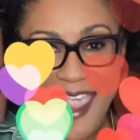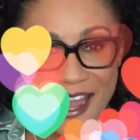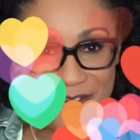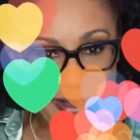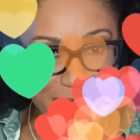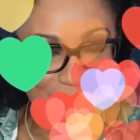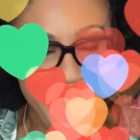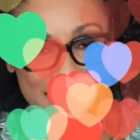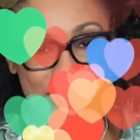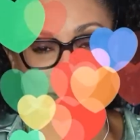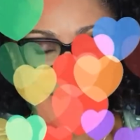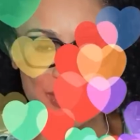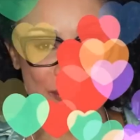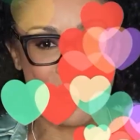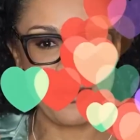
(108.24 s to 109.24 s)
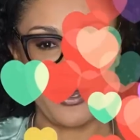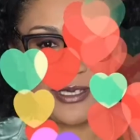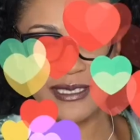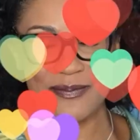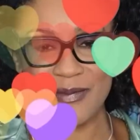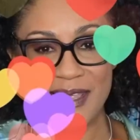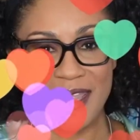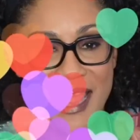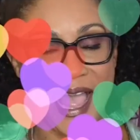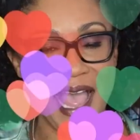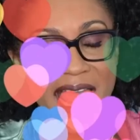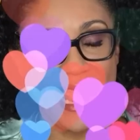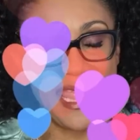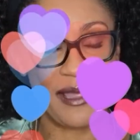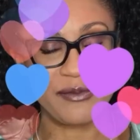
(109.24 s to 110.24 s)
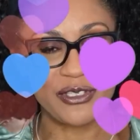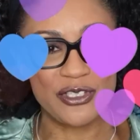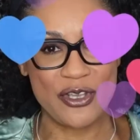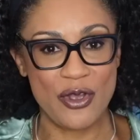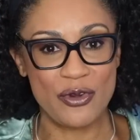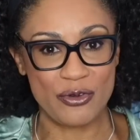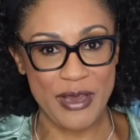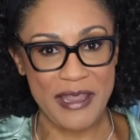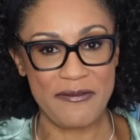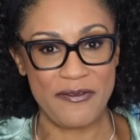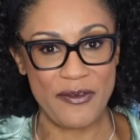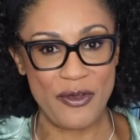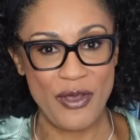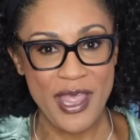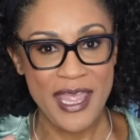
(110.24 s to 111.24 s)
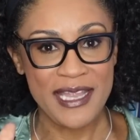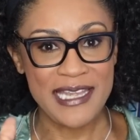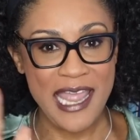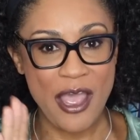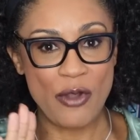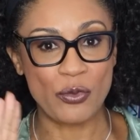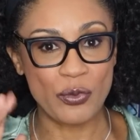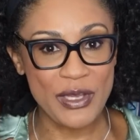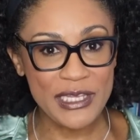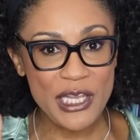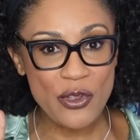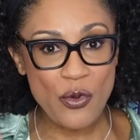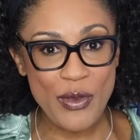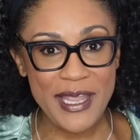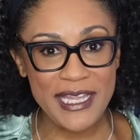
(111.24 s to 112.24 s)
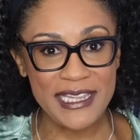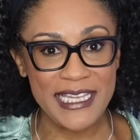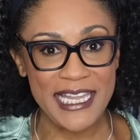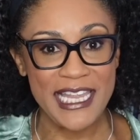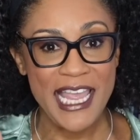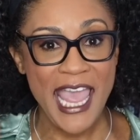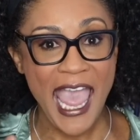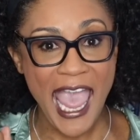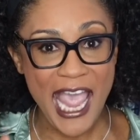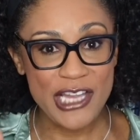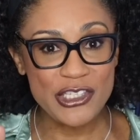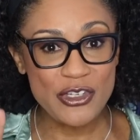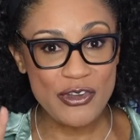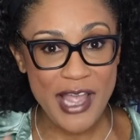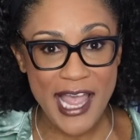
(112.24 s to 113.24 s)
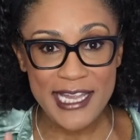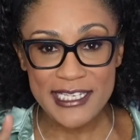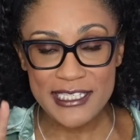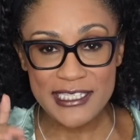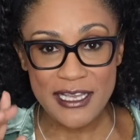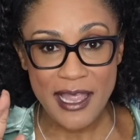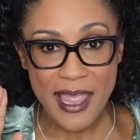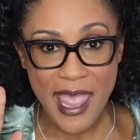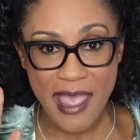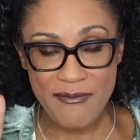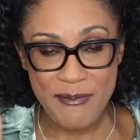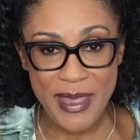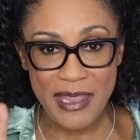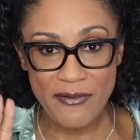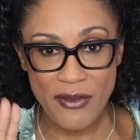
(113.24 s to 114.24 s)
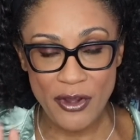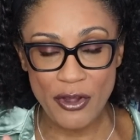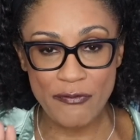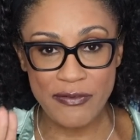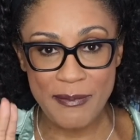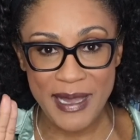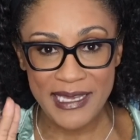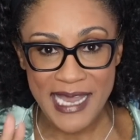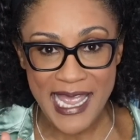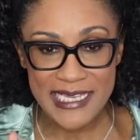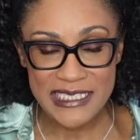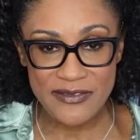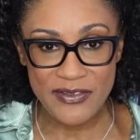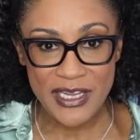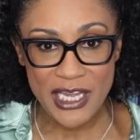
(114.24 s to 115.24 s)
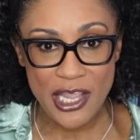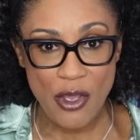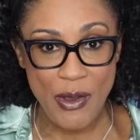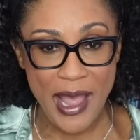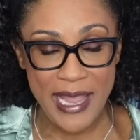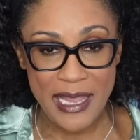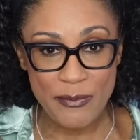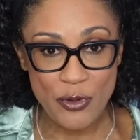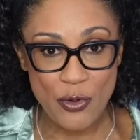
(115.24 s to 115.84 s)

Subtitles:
everybody who supports me. I am so grateful. Now, really quickly, as you guys may have heard from my last video, I am